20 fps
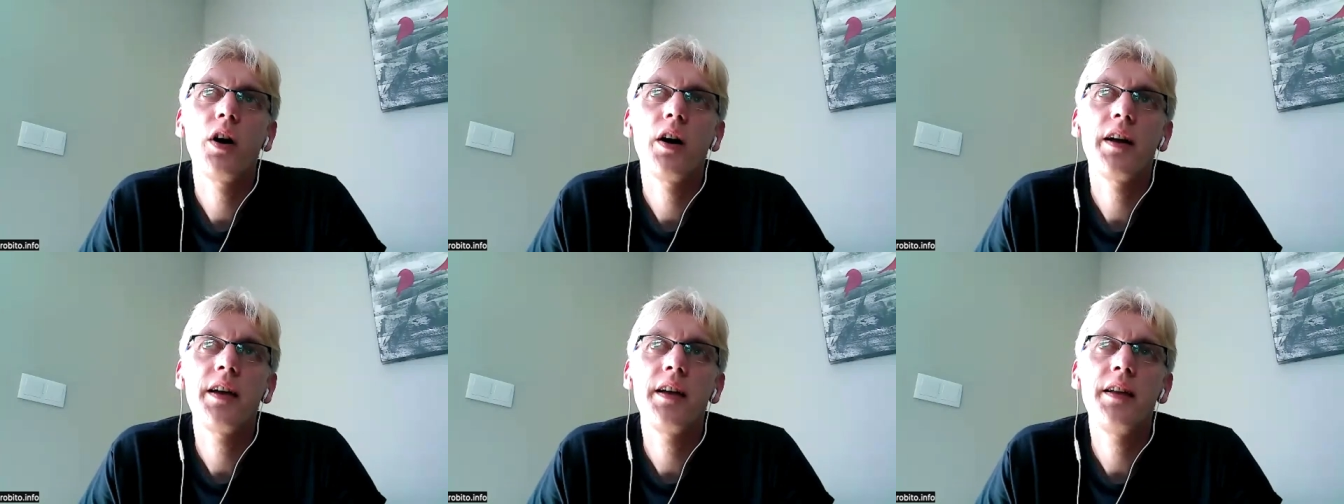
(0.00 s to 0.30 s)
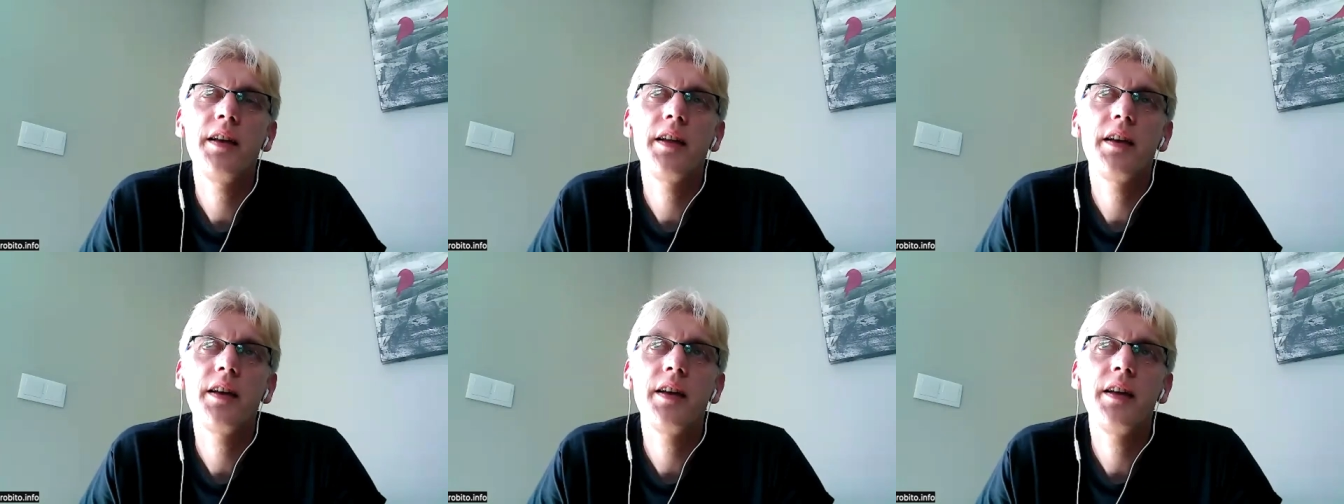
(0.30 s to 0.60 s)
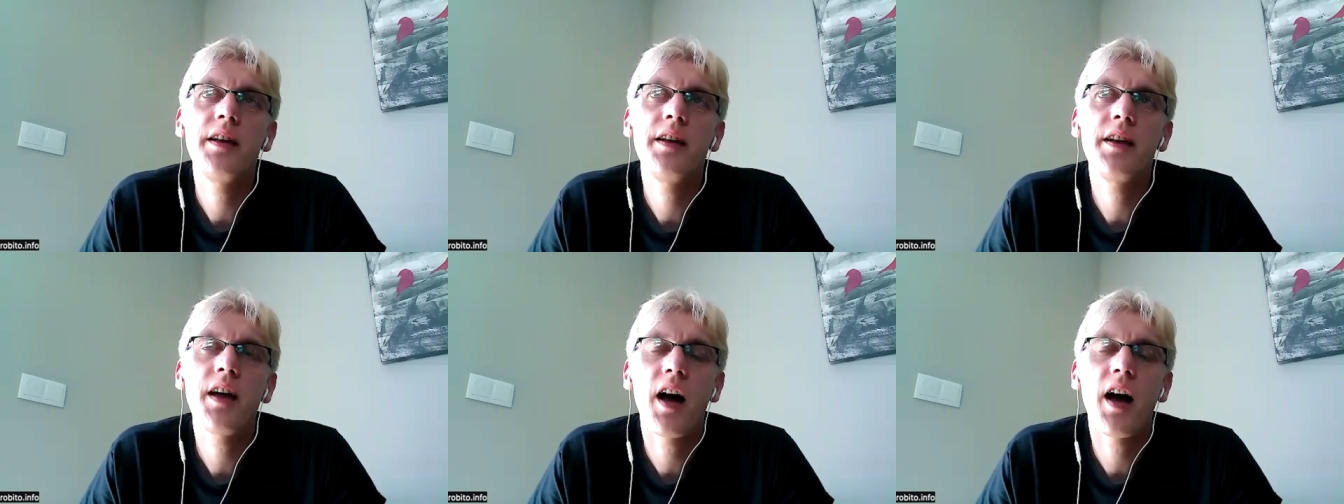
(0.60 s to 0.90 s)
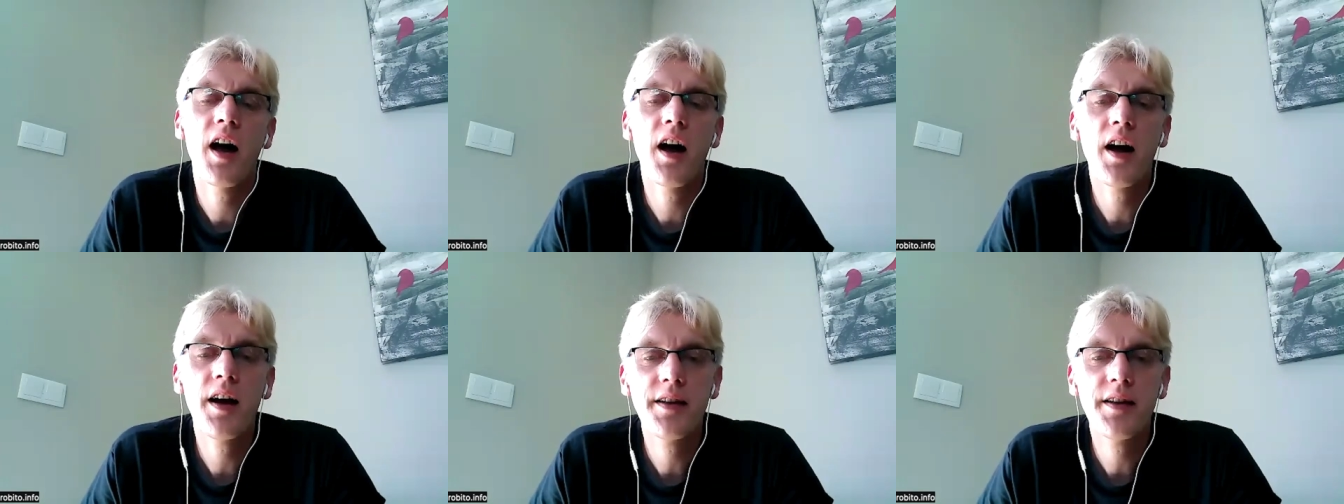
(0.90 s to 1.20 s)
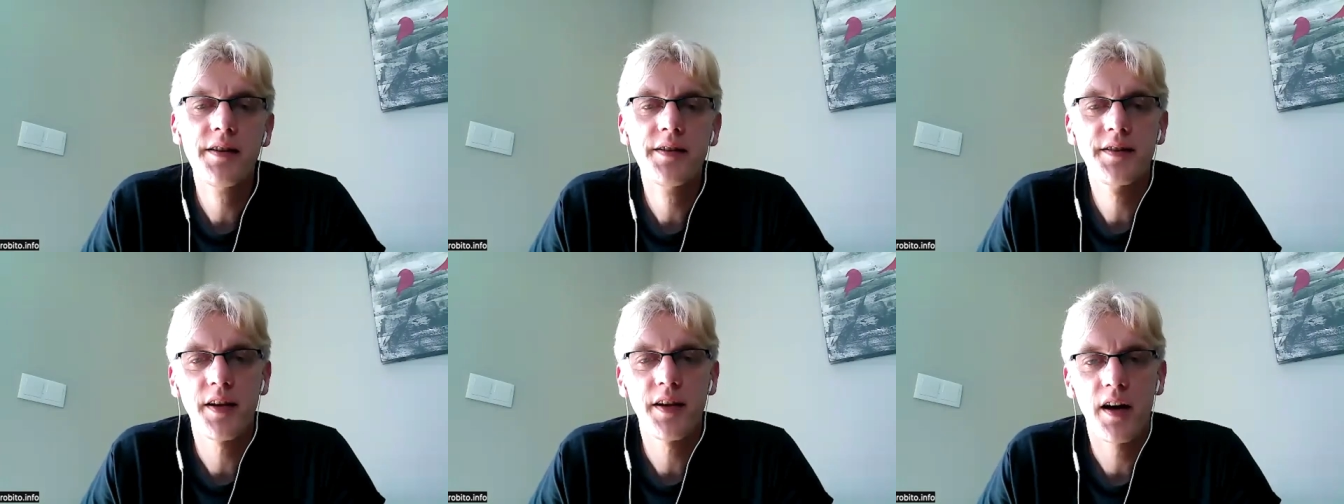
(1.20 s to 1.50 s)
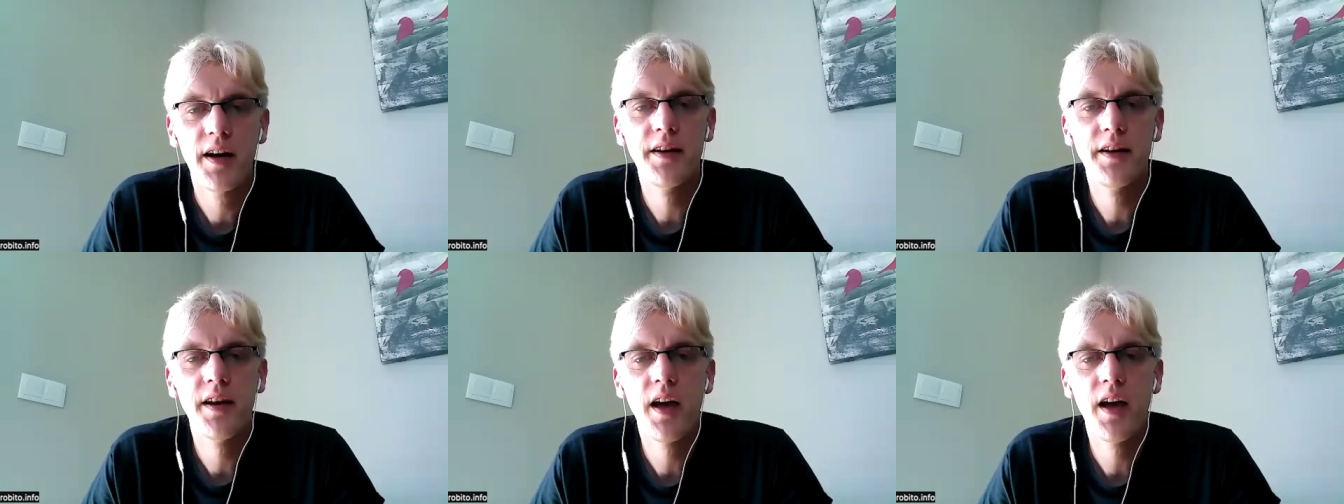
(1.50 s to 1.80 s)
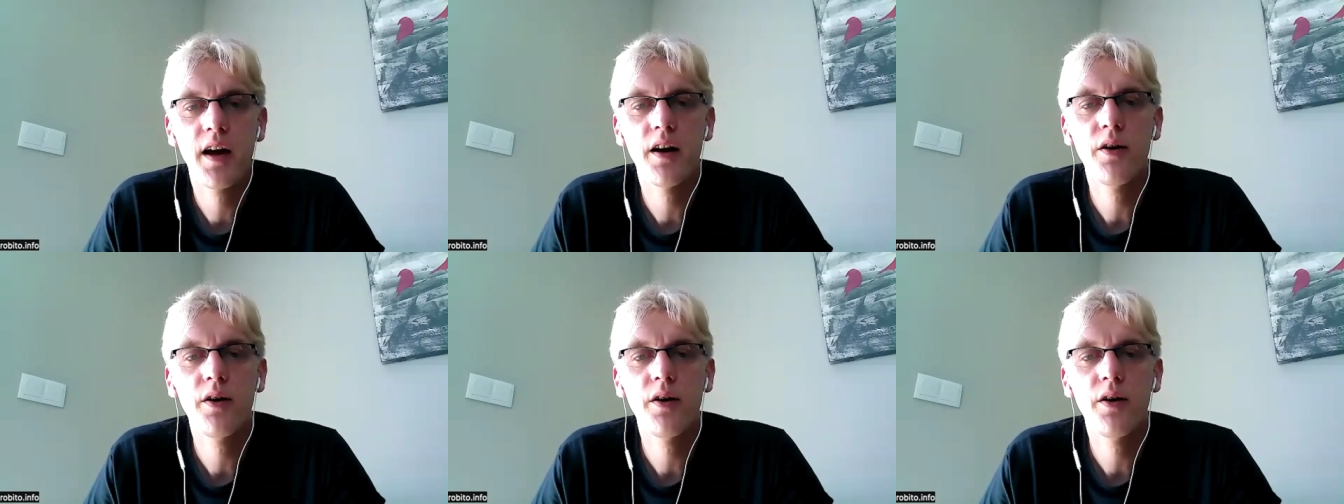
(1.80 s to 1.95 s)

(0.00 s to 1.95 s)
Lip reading: In hindsight now,